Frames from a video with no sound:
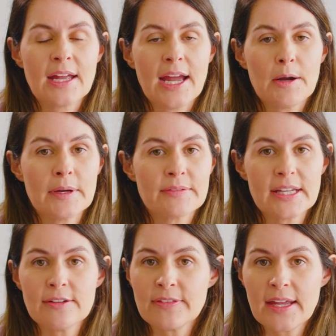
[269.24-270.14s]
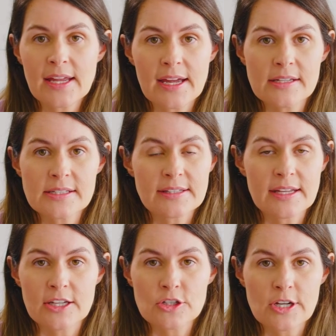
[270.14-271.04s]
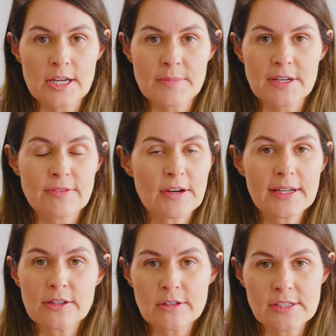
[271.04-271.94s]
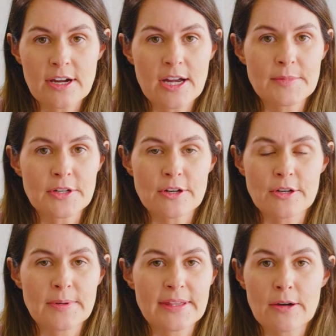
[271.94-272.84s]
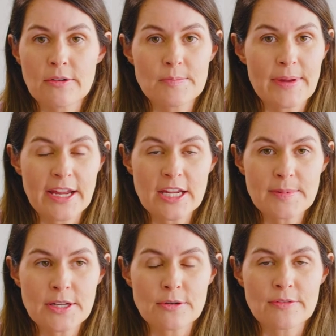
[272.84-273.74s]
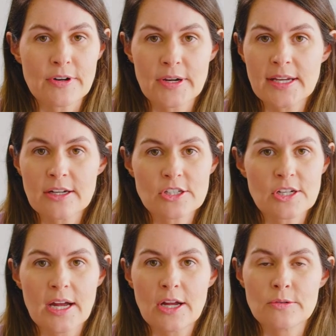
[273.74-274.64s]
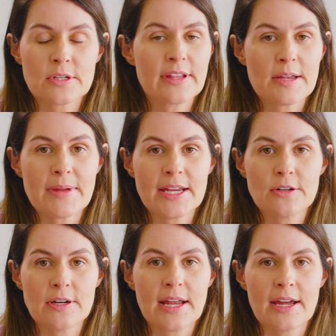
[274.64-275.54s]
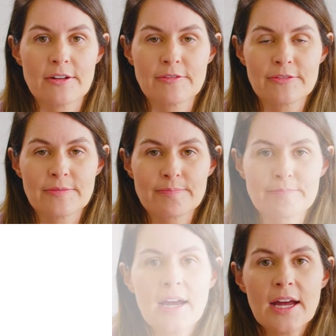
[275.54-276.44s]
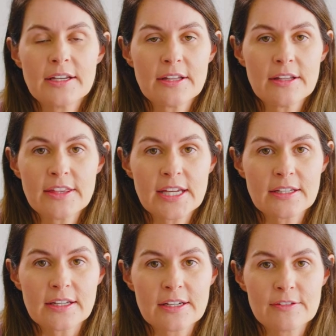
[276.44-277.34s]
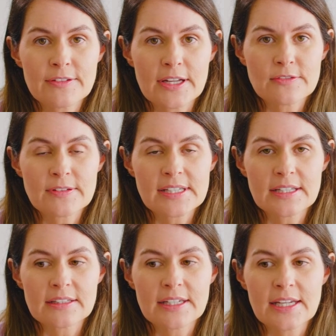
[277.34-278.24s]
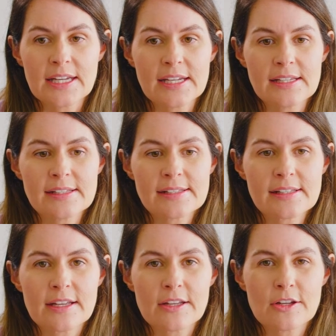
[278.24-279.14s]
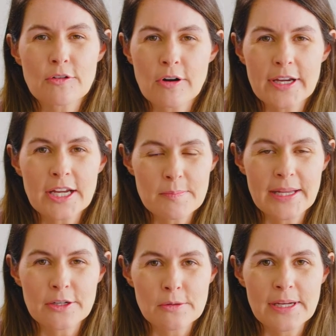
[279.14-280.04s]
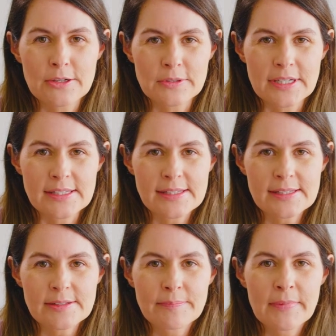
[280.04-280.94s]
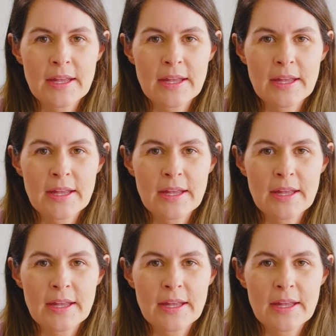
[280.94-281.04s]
However, if they had their treatment a very long time ago when they were a baby or a very young child, they may not have. Another thing that can affect fertility is chronic medical illness.